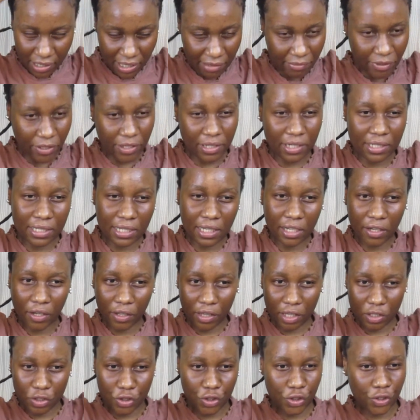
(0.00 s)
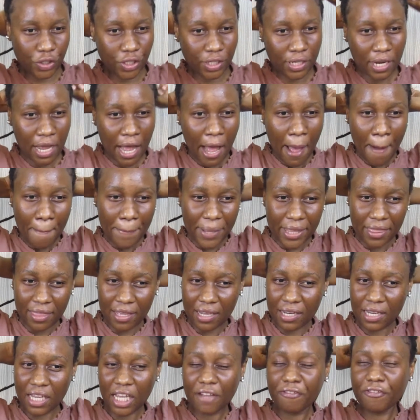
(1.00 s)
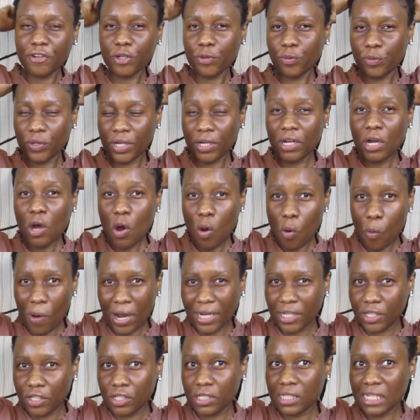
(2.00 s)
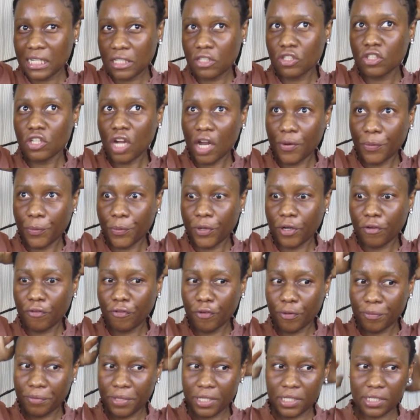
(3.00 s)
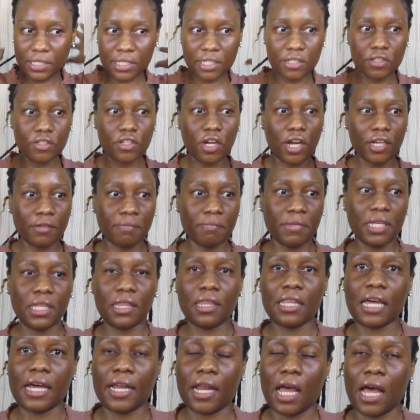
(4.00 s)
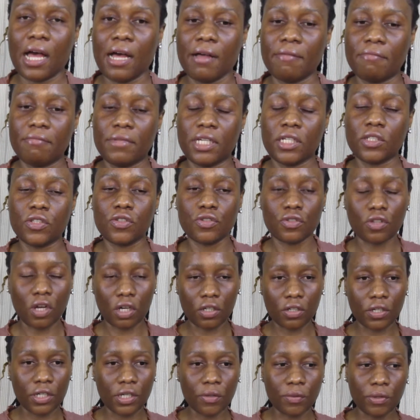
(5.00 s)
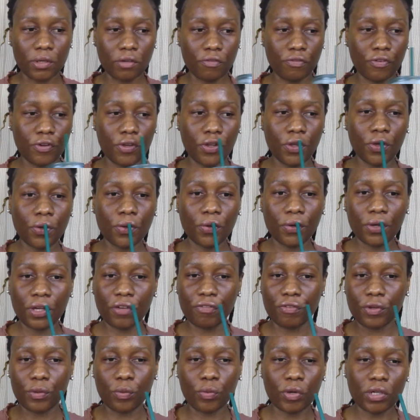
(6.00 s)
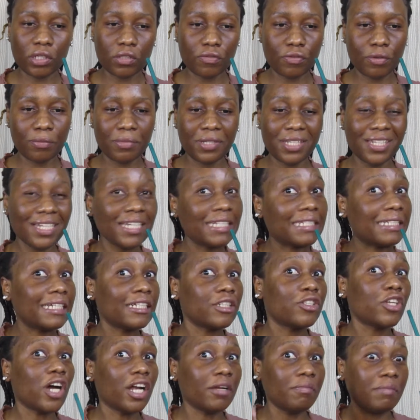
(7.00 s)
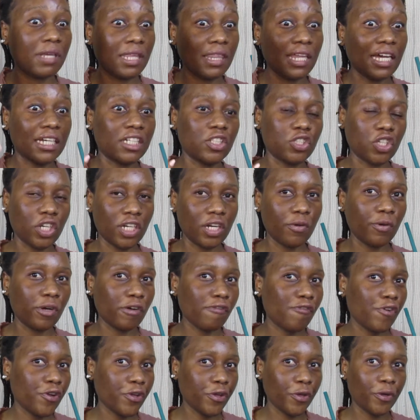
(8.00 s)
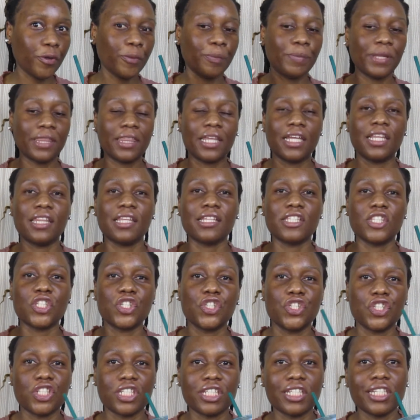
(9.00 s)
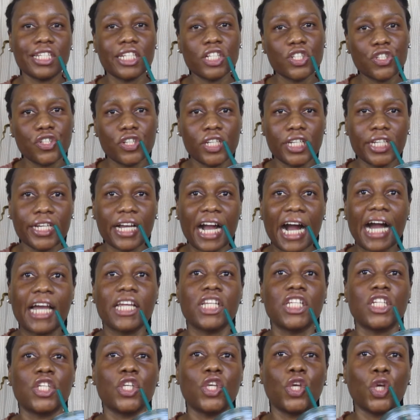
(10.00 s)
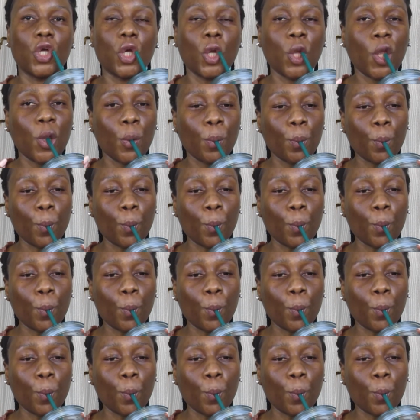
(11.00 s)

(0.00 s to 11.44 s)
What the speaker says: I'm gonna tell you the truth, but then if what does not work for me does not mean that it's not gonna work for you. If it works for me, it does not mean that it's gonna work for you. But then this is just literally guiding you.